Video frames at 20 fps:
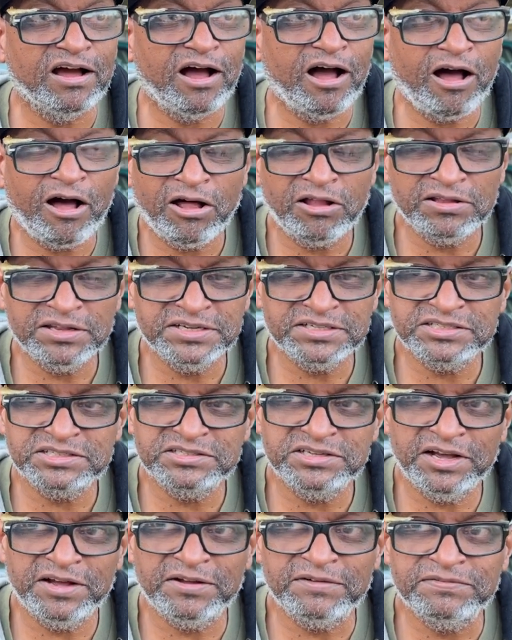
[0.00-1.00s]
all this
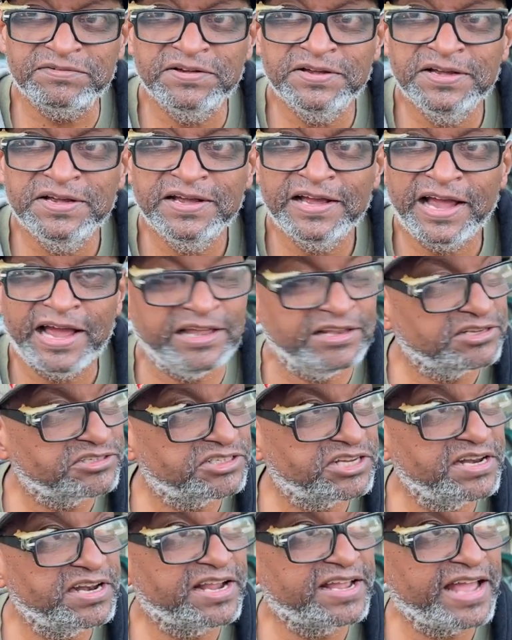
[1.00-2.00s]
stuff, and the
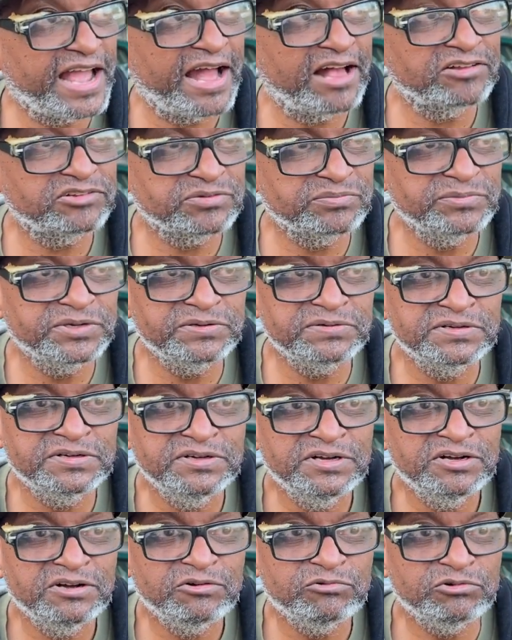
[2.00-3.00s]
city councilmen
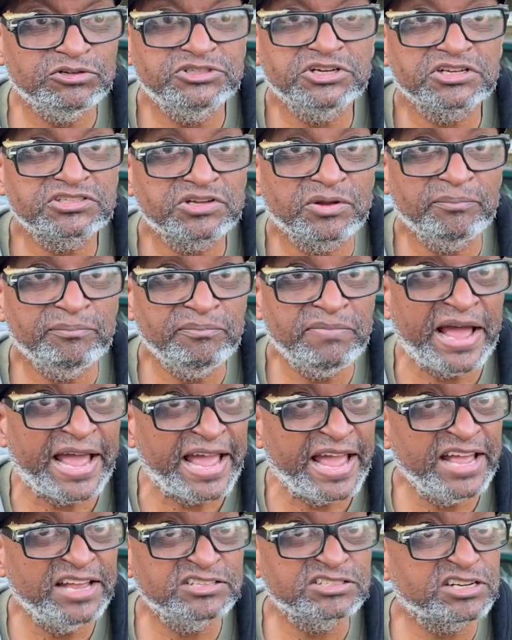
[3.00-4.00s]
were just
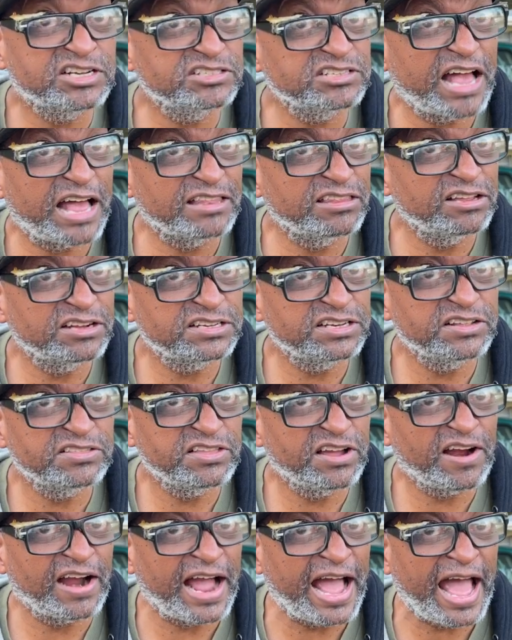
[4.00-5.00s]
amazed because I looked
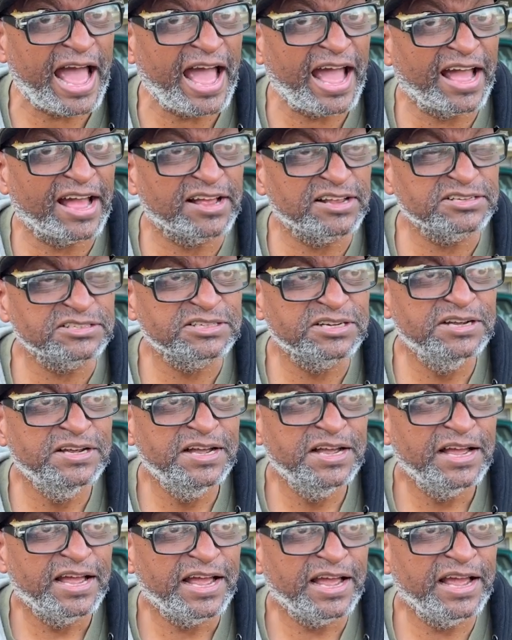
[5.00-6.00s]
at their eyes.
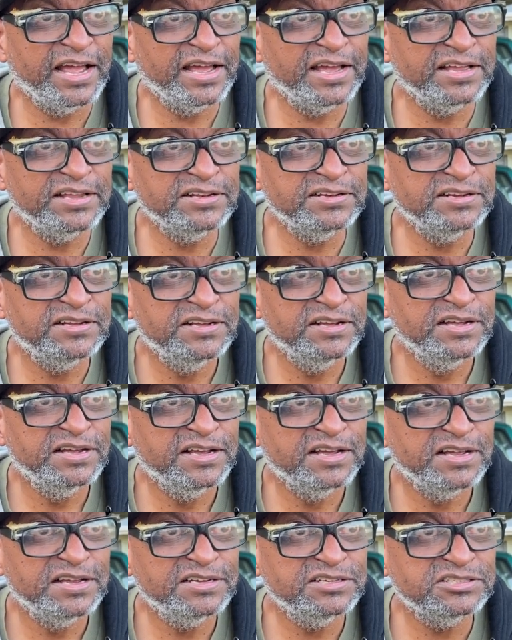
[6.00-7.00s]
And
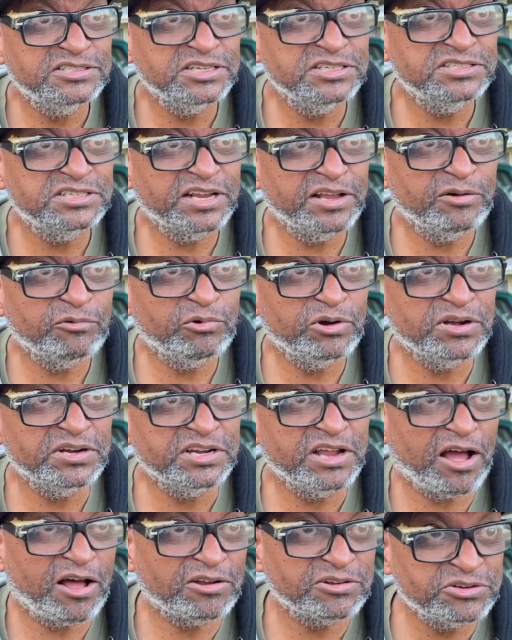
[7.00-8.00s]
she said, well,
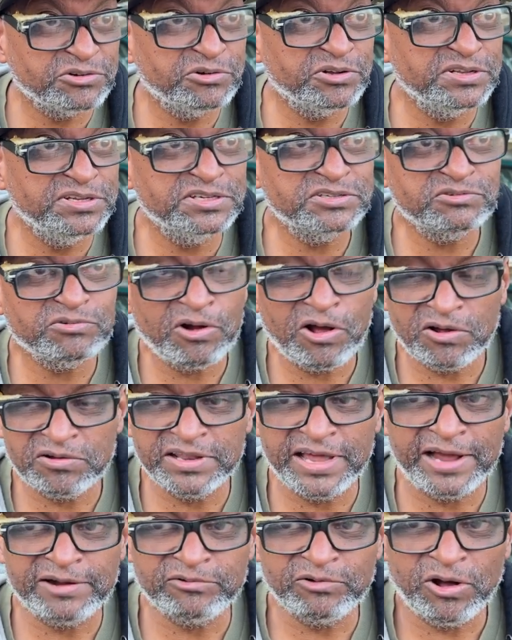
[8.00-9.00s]
y'all doing this
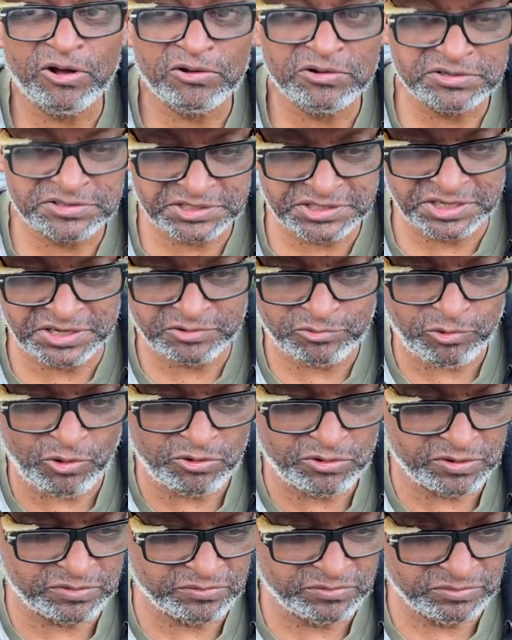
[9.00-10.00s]
wrong, that wrong, and she
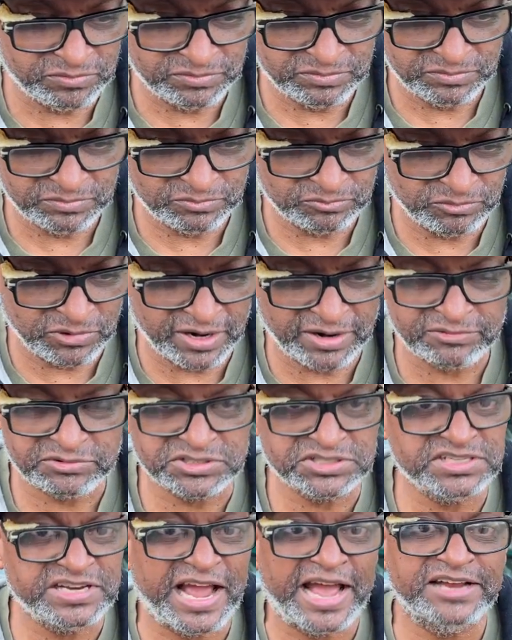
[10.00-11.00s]
quoted
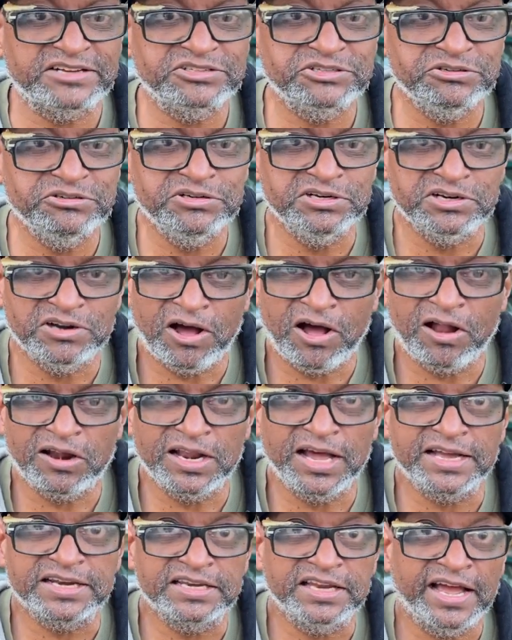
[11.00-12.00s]
whatever statute and
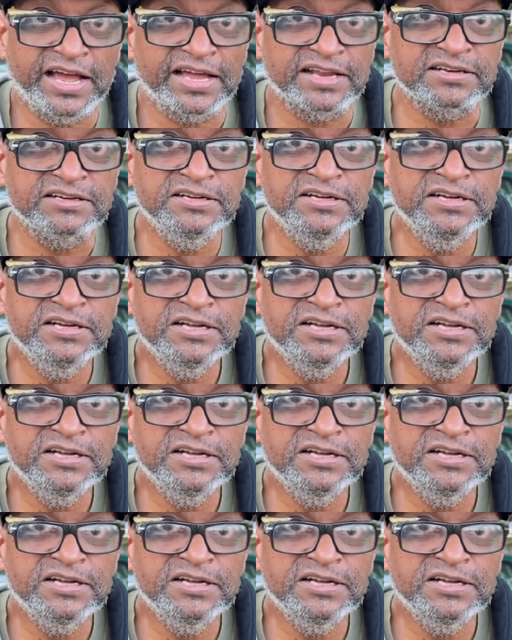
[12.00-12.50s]
all like that.